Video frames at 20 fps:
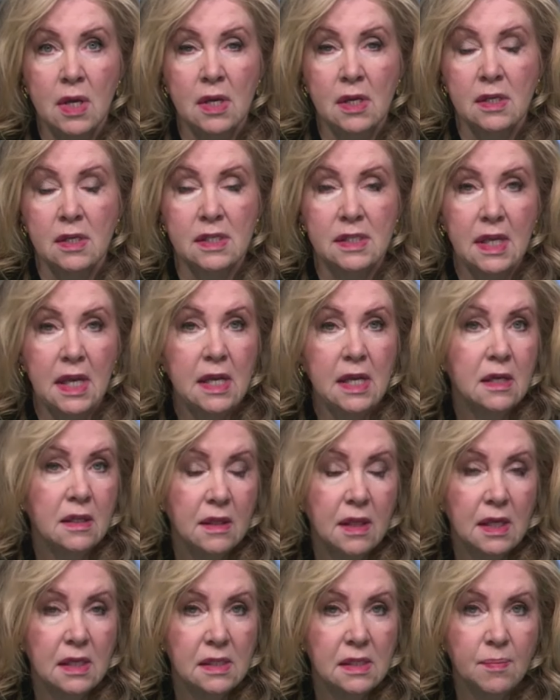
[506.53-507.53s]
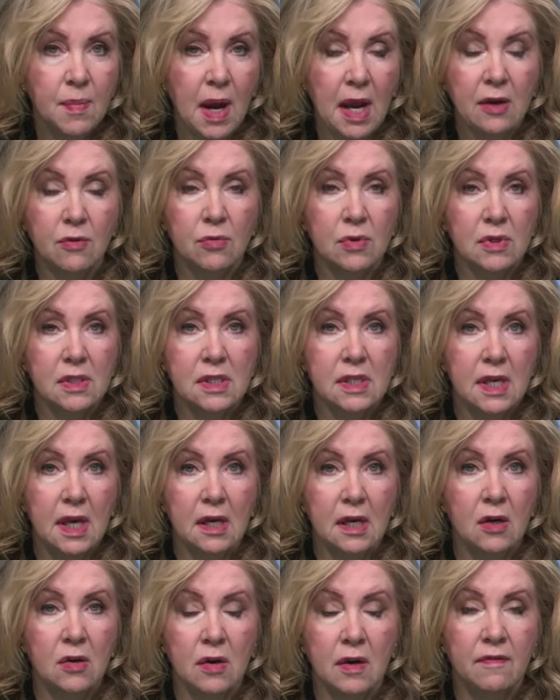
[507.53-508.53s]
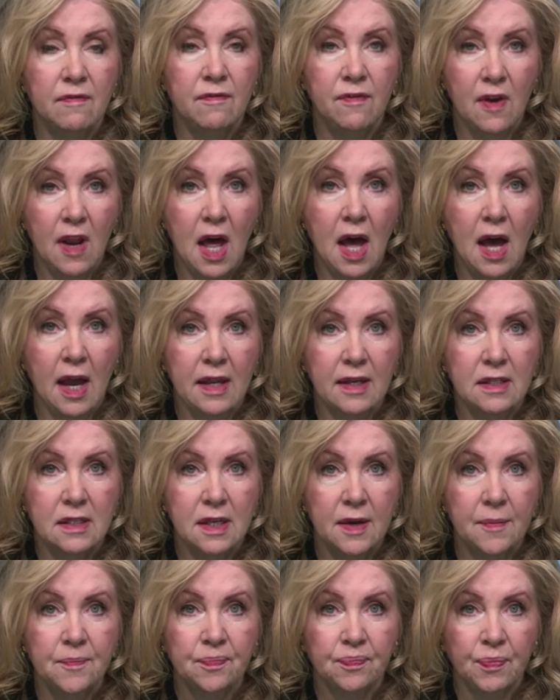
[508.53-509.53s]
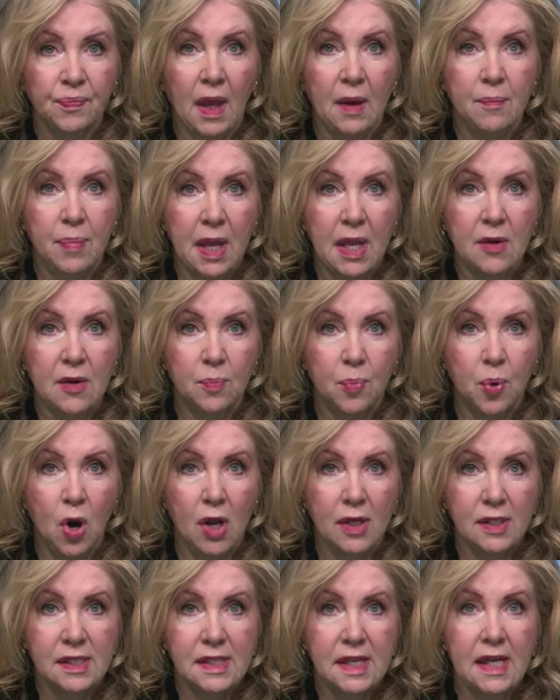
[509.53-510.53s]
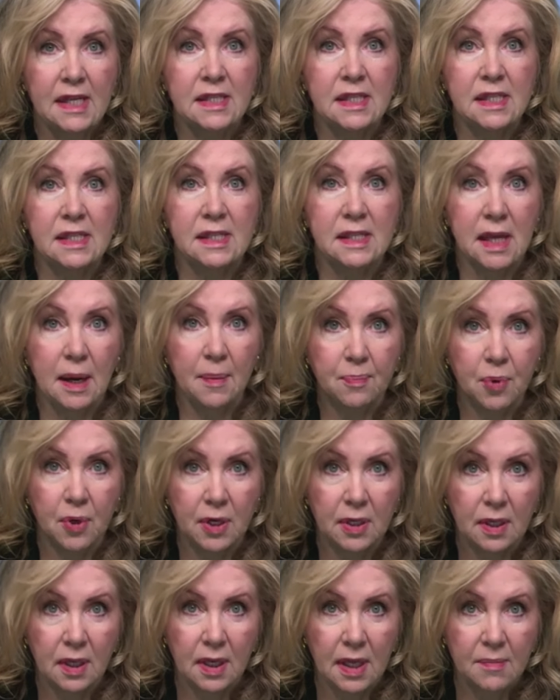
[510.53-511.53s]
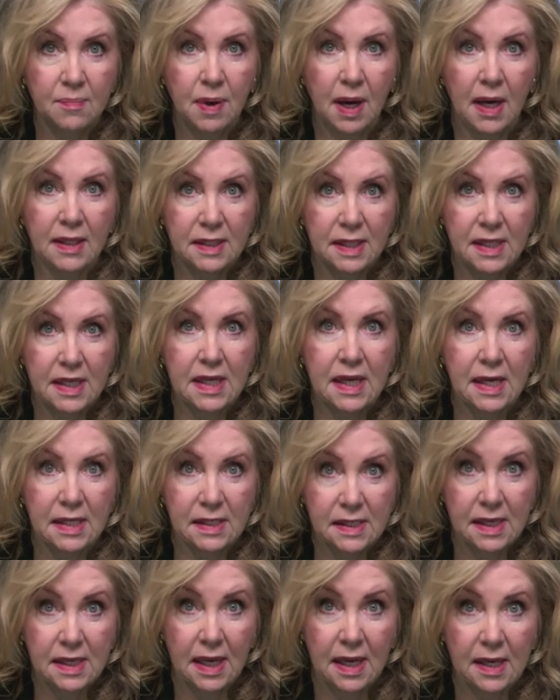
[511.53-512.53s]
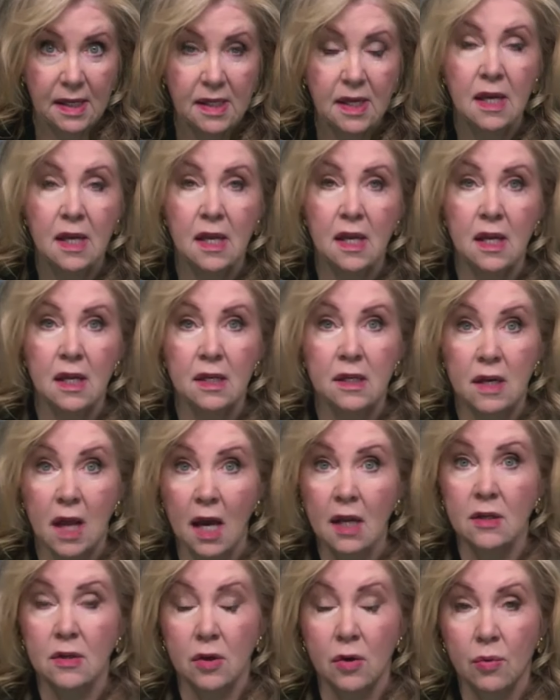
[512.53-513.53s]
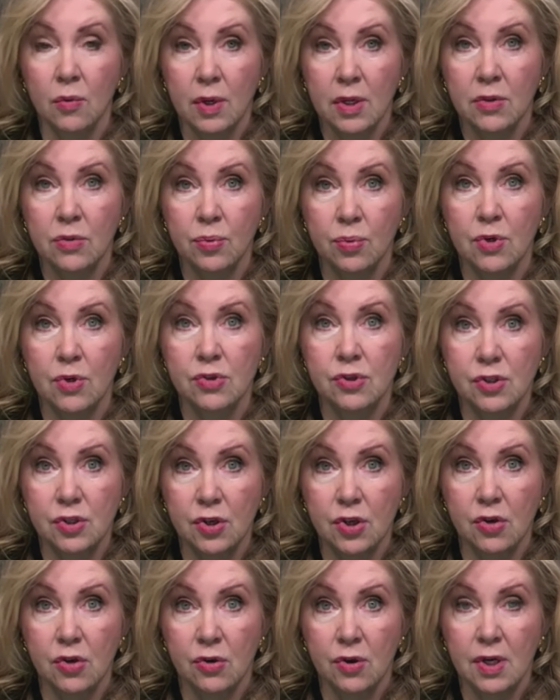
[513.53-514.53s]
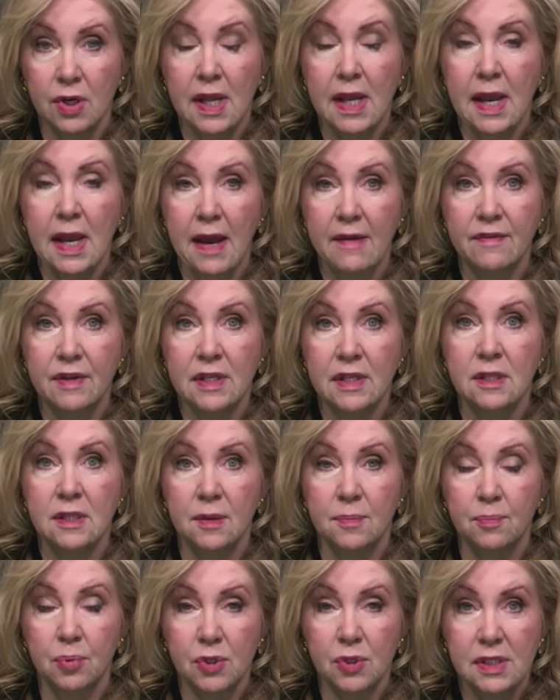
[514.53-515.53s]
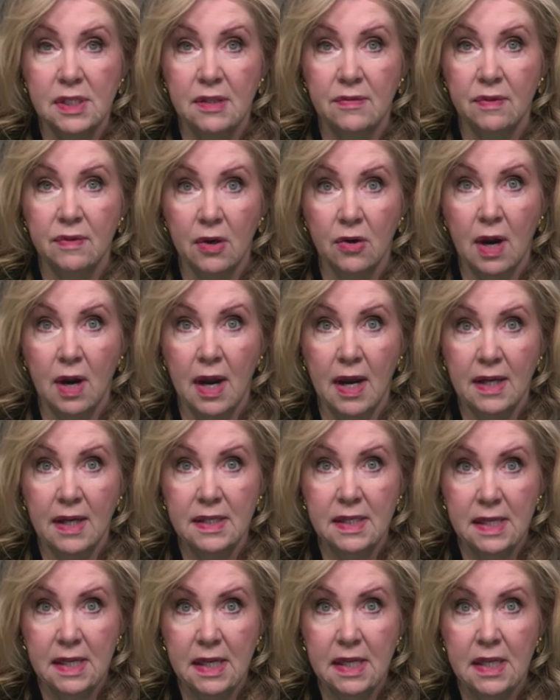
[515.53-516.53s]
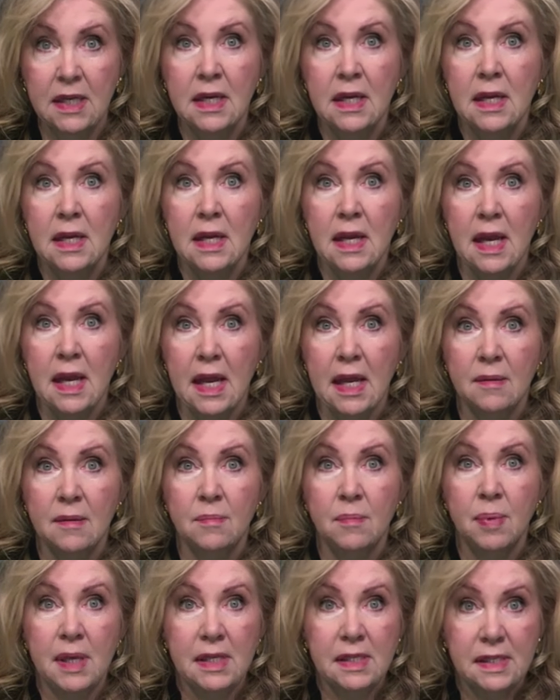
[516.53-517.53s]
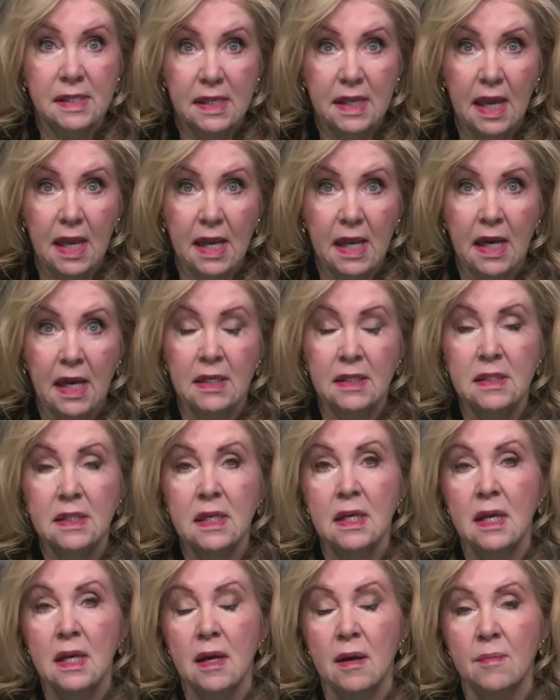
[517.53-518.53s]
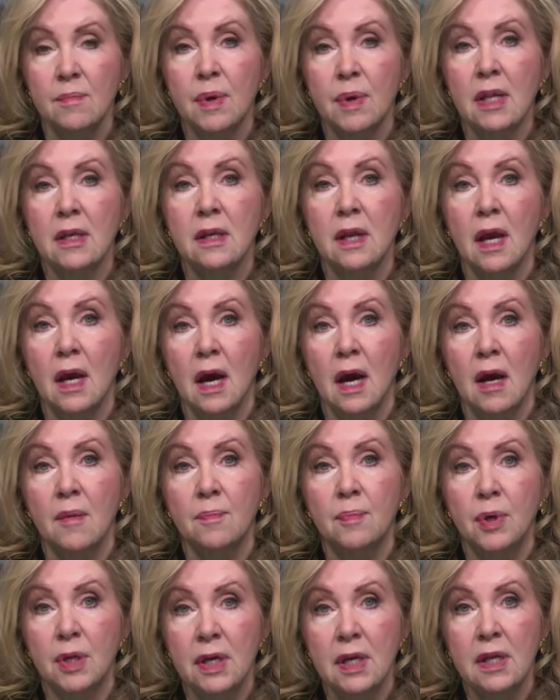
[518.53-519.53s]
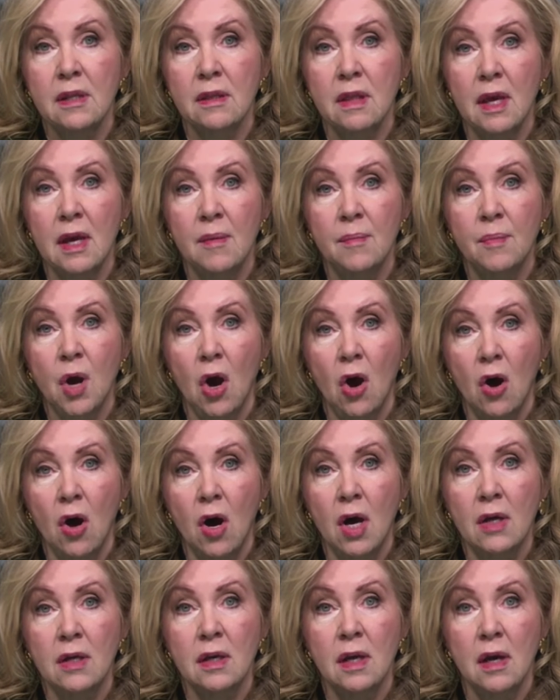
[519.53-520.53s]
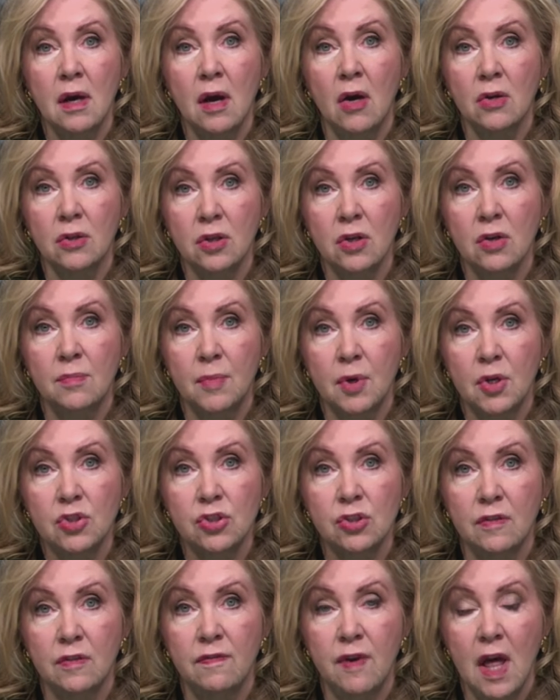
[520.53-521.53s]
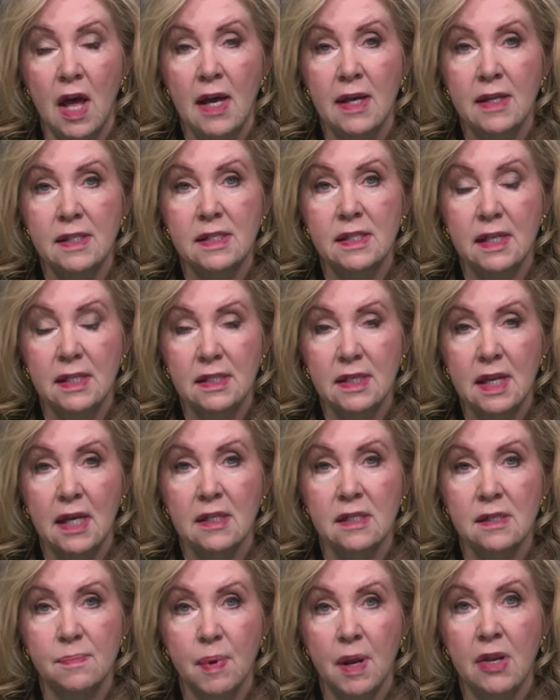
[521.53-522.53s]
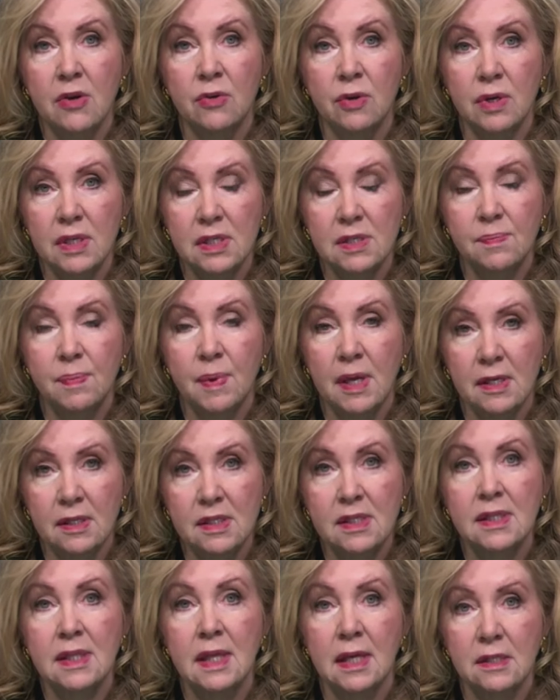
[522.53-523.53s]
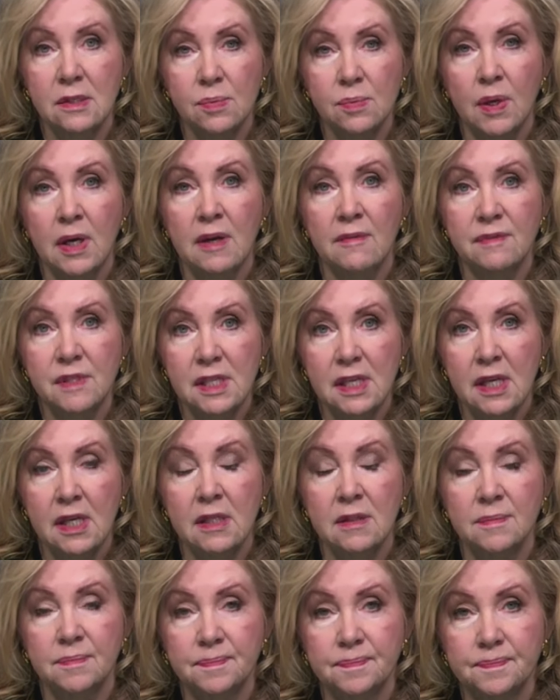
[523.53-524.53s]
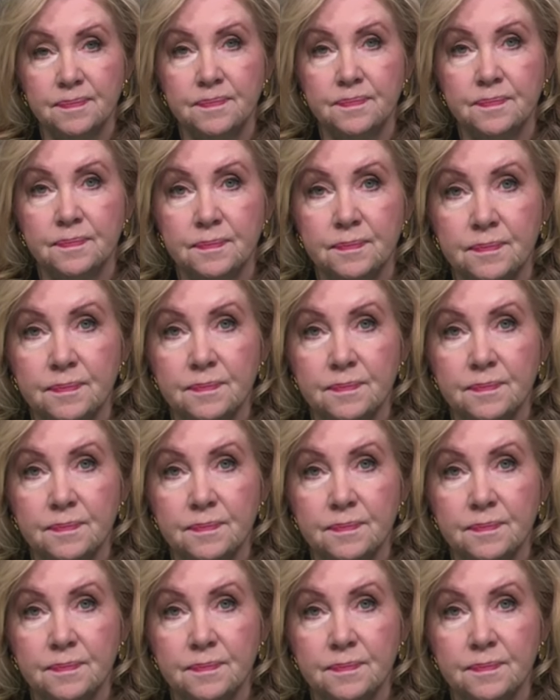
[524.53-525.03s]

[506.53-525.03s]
Seeing these migrants get on a flight being processed separately by TSA, not going through security, having to present their ID and be scanned, but uh, putting them on, on commercial flights at taxpayer expense. That's what I've seen. Senator